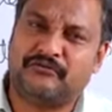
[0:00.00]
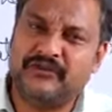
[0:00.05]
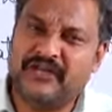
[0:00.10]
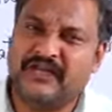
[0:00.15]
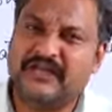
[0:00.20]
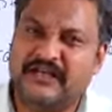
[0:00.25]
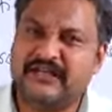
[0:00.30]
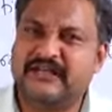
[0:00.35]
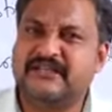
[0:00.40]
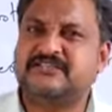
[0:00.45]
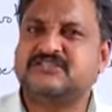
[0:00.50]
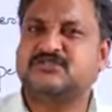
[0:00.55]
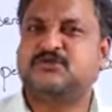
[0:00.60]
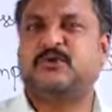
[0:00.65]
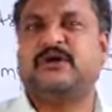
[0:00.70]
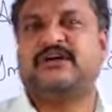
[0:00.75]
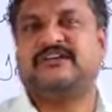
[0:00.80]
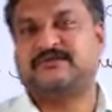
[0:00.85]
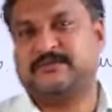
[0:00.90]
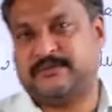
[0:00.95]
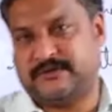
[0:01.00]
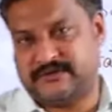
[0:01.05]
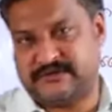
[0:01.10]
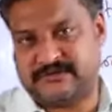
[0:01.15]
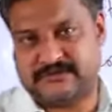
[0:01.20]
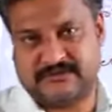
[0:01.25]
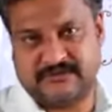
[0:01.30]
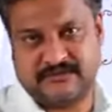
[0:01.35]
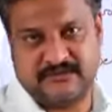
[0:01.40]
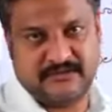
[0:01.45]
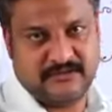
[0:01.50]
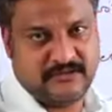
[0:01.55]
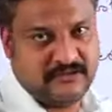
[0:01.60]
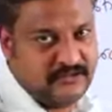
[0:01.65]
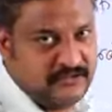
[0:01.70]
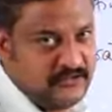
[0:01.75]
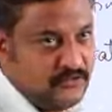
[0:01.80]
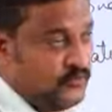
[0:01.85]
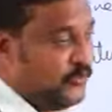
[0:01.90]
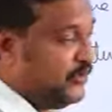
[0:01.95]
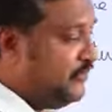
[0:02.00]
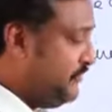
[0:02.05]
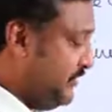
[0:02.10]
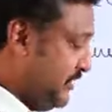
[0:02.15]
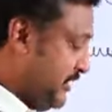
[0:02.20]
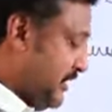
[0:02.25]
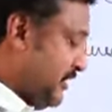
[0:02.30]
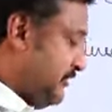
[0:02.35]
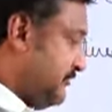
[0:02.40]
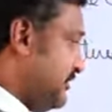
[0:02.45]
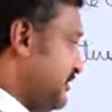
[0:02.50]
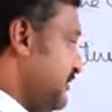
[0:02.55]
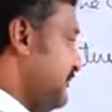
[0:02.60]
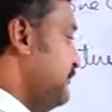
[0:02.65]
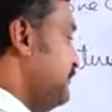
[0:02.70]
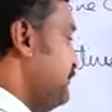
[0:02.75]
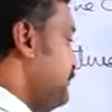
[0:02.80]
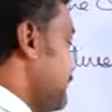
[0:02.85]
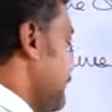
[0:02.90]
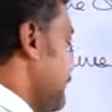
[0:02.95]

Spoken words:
feelings to express, when we have